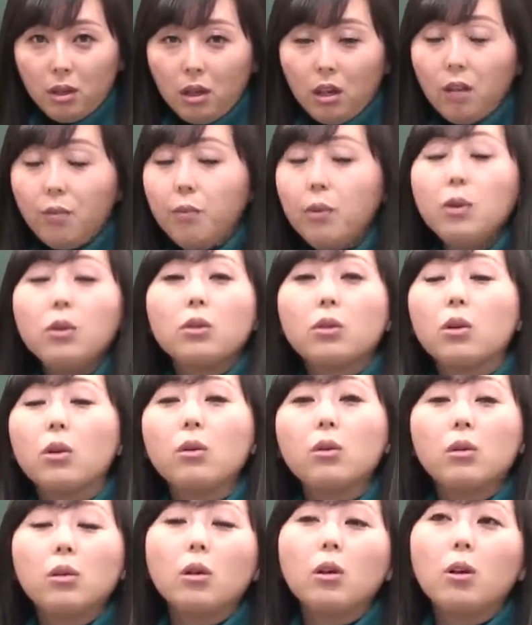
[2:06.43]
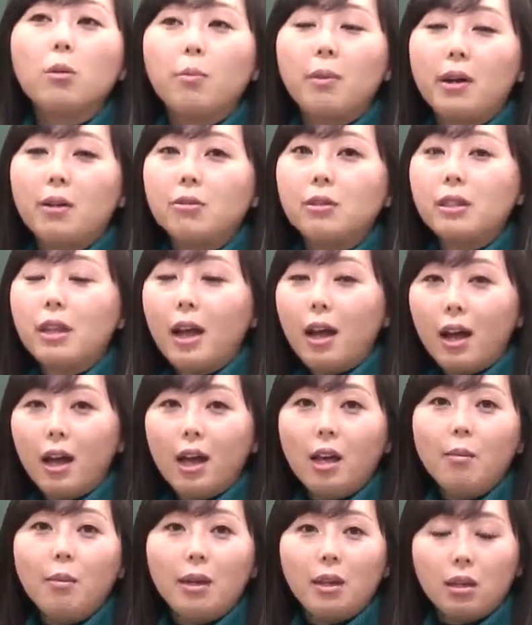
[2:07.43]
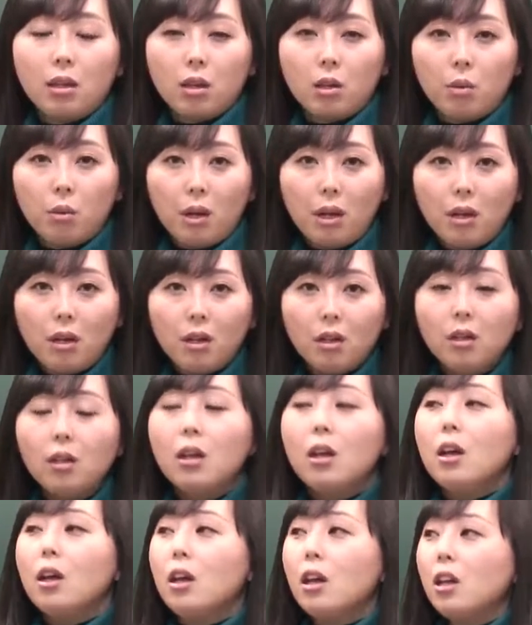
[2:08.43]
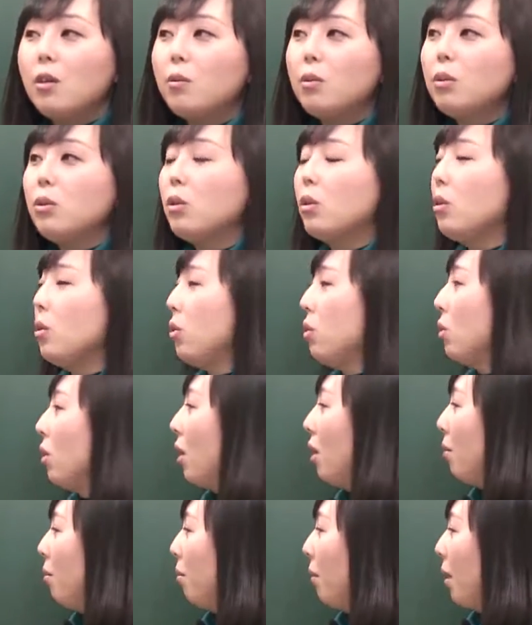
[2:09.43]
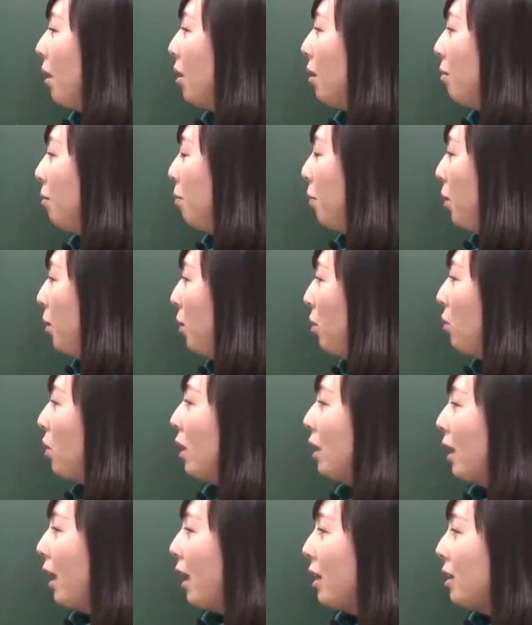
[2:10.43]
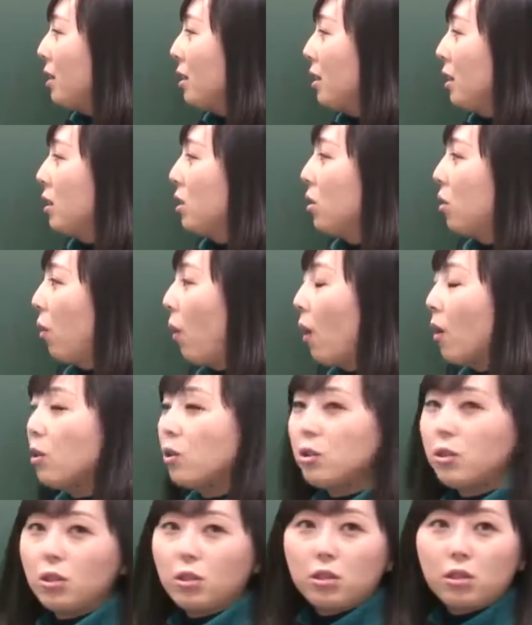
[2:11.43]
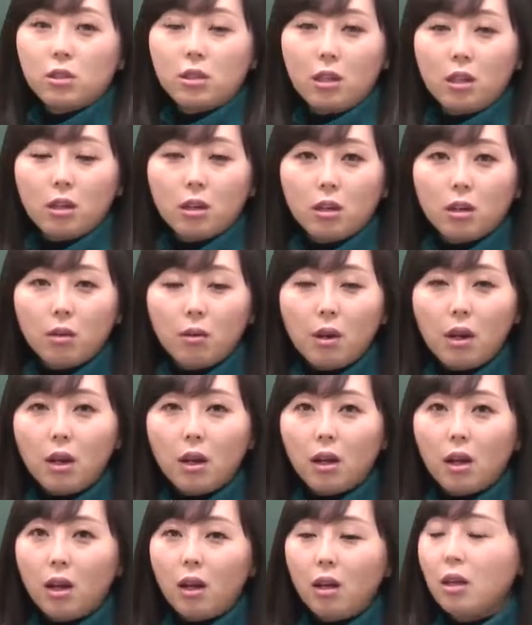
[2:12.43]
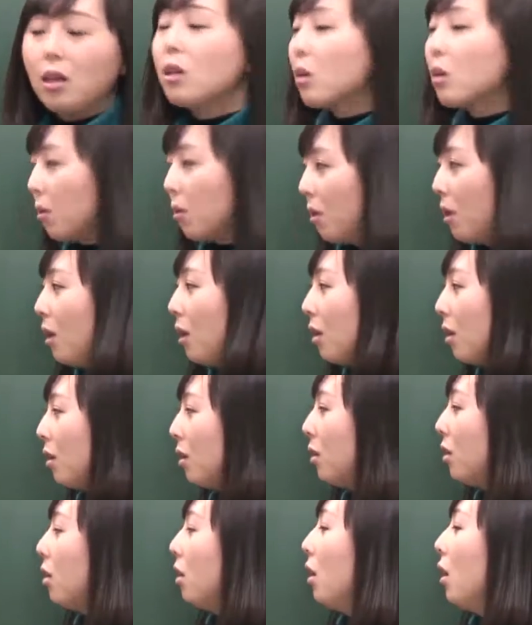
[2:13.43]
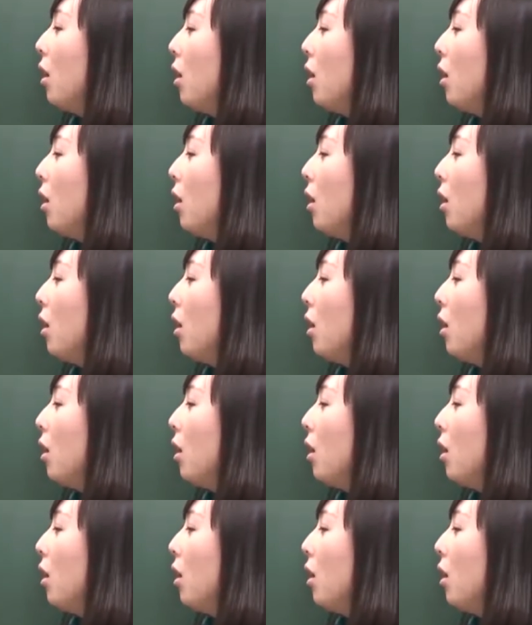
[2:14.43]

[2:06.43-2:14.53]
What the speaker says: If you don't know about time in Korean, even though you can make a point, you can ask these questions in Korean,